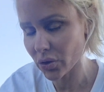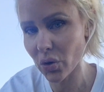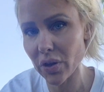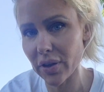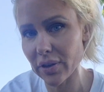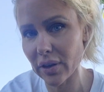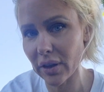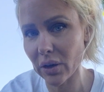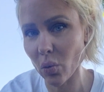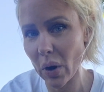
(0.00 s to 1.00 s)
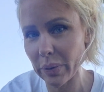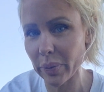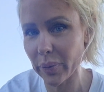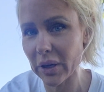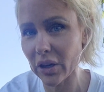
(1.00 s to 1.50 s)
So I think they like wipe
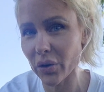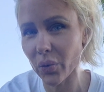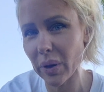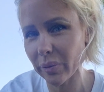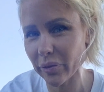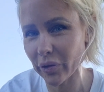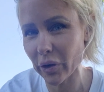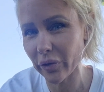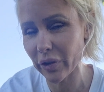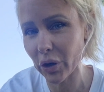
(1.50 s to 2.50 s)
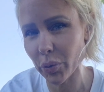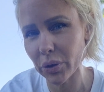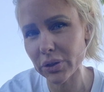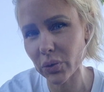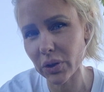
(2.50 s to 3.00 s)
me or wipe
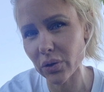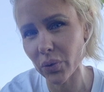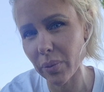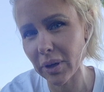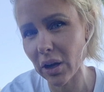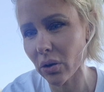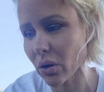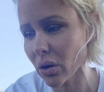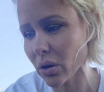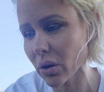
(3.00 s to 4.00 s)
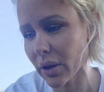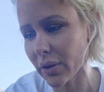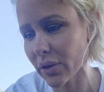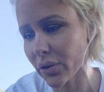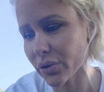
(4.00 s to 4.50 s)
fingerprints with the rubbing alcohol, and
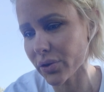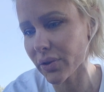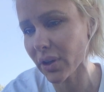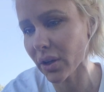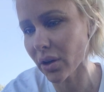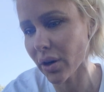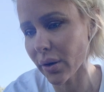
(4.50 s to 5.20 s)
then there's the